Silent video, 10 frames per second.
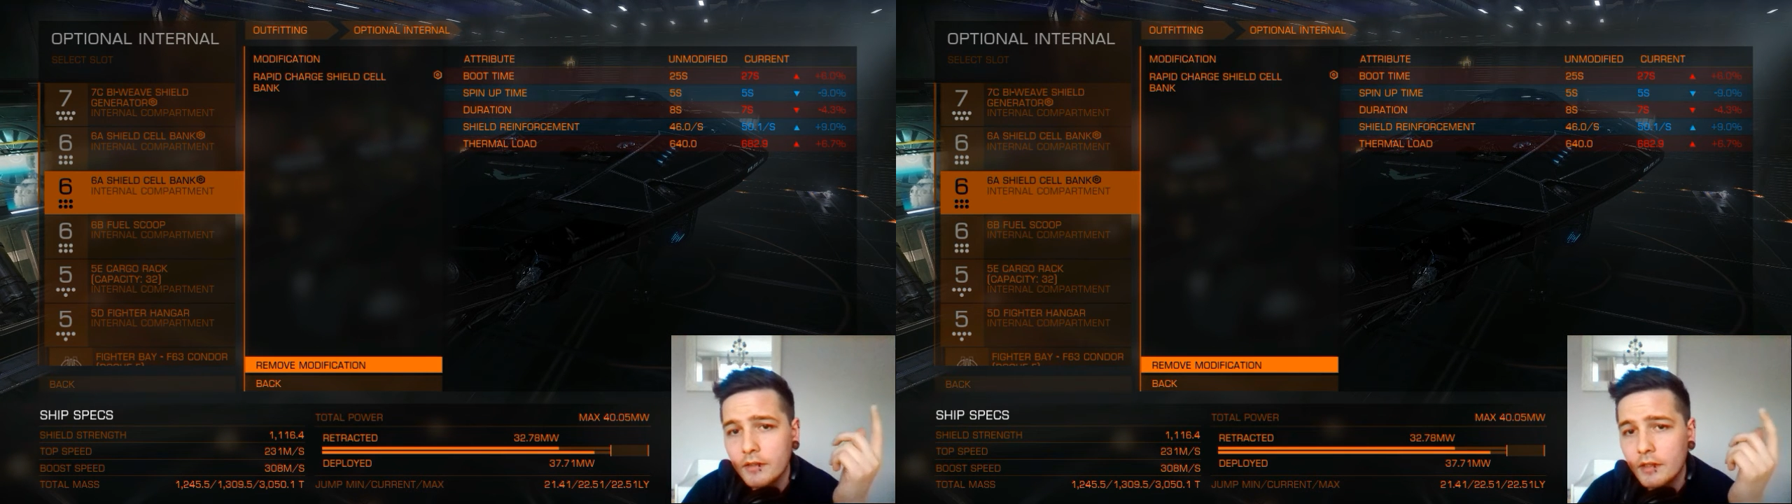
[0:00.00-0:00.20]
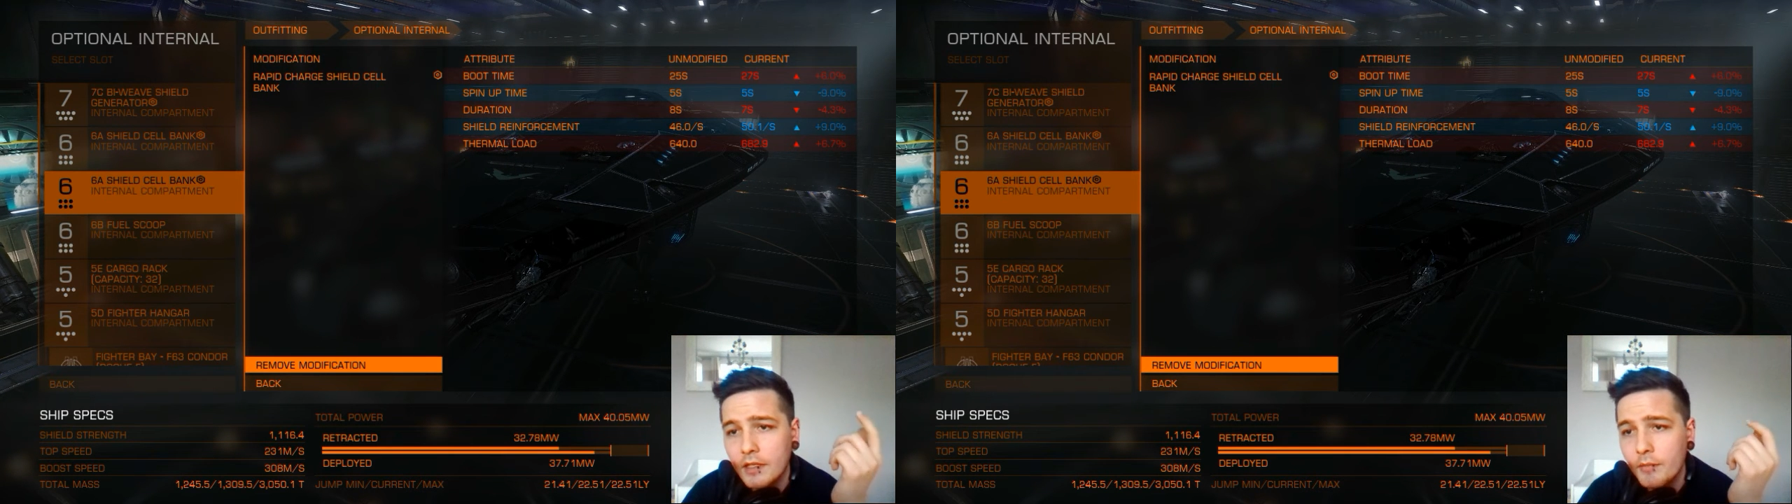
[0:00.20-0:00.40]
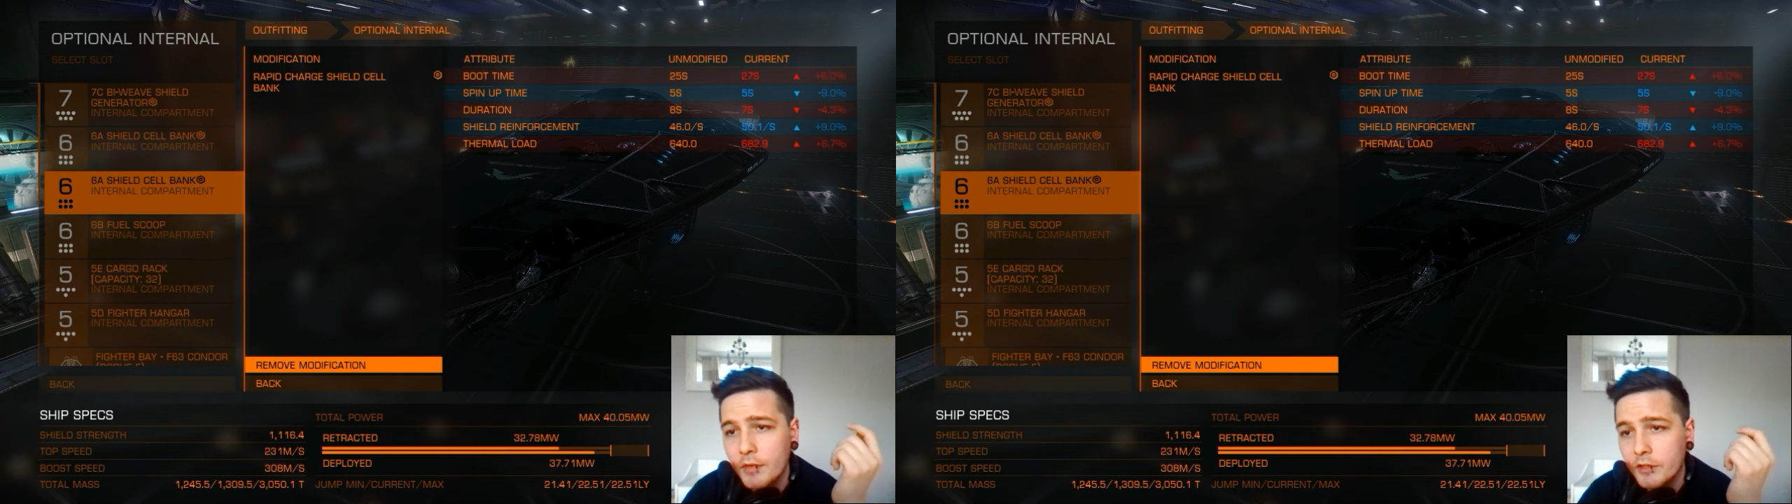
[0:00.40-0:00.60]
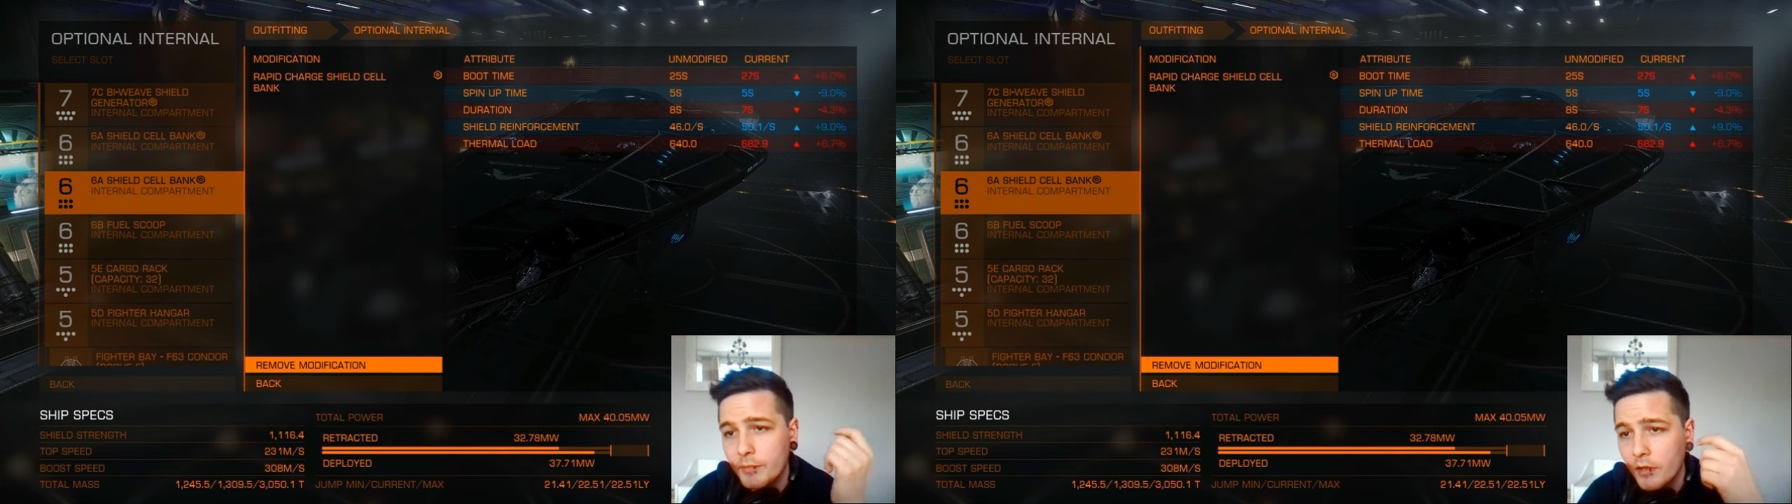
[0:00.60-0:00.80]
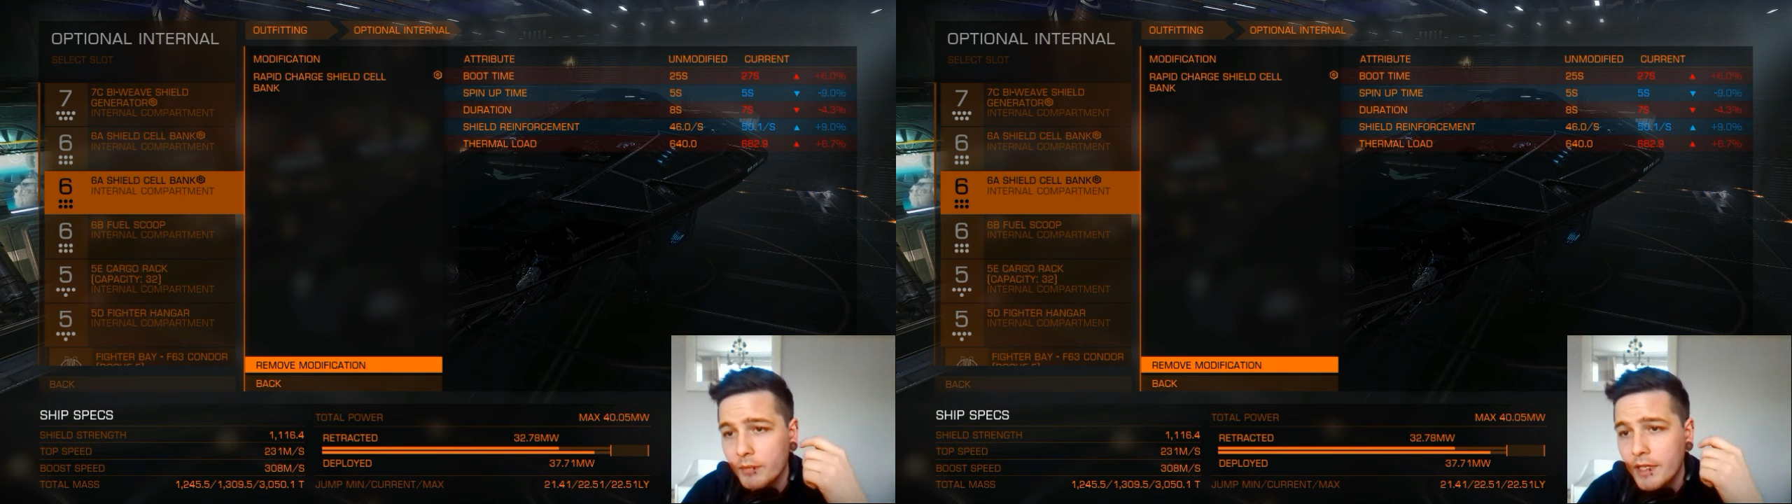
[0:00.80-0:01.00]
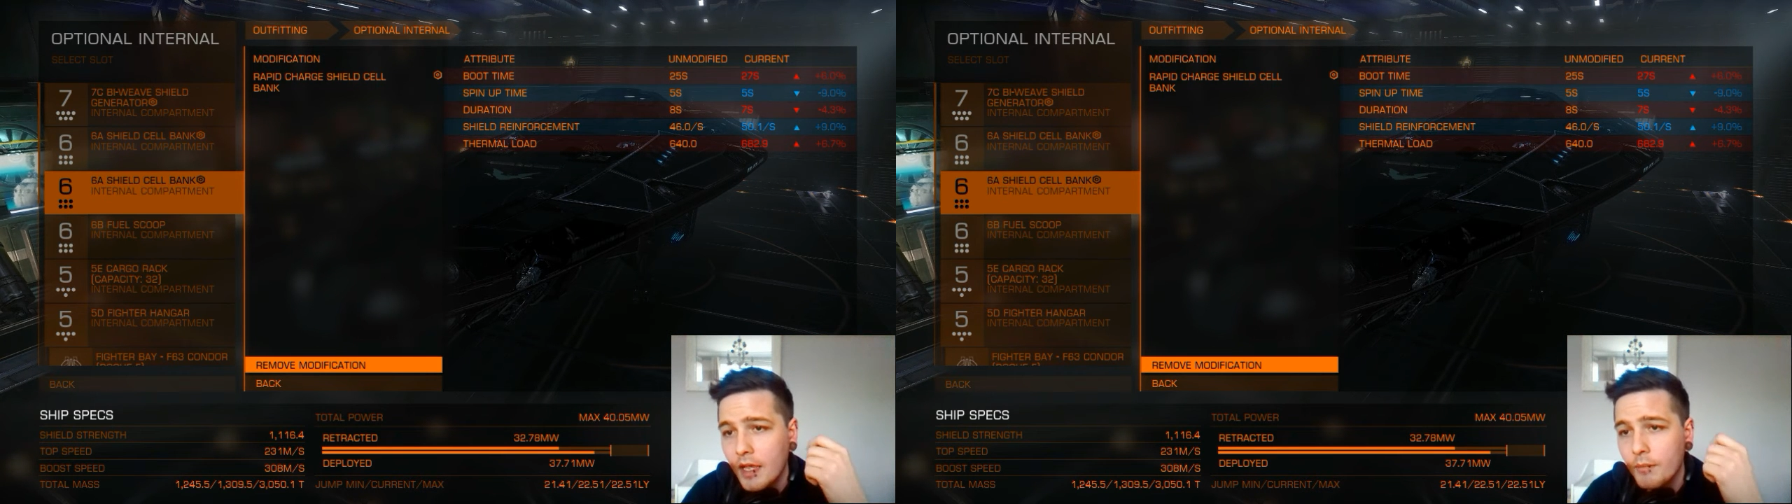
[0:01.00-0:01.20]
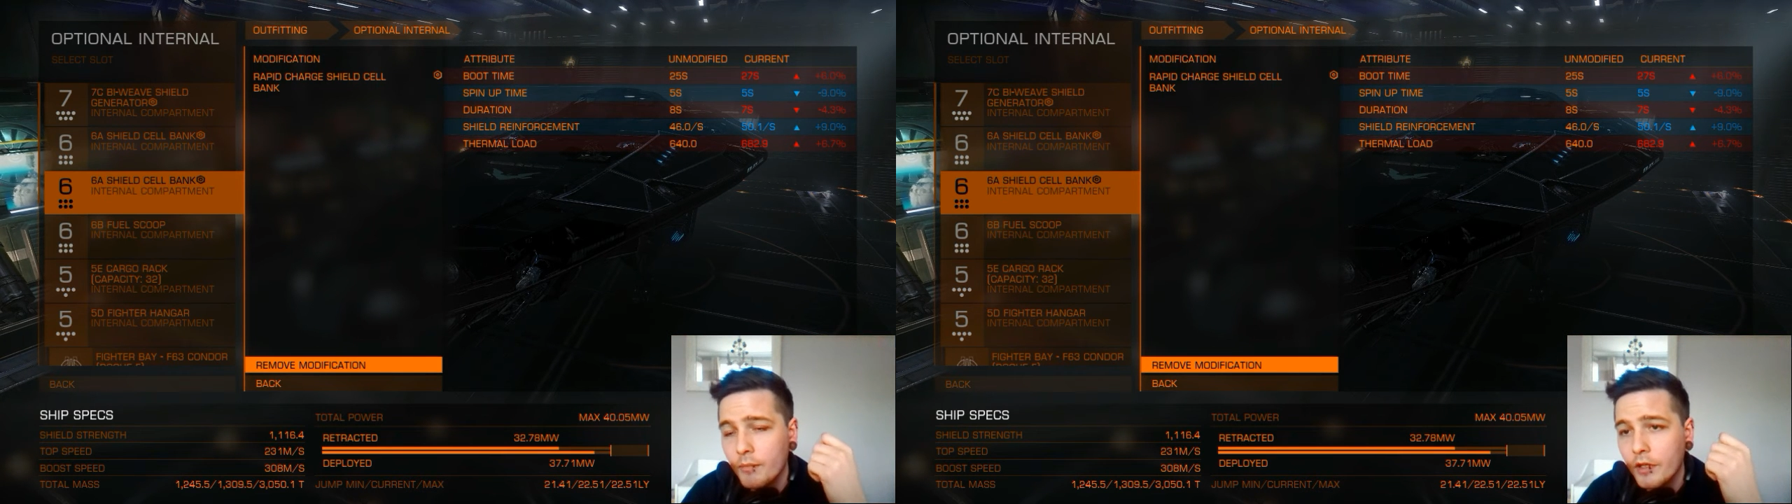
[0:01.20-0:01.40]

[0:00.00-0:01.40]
gave me a spin up time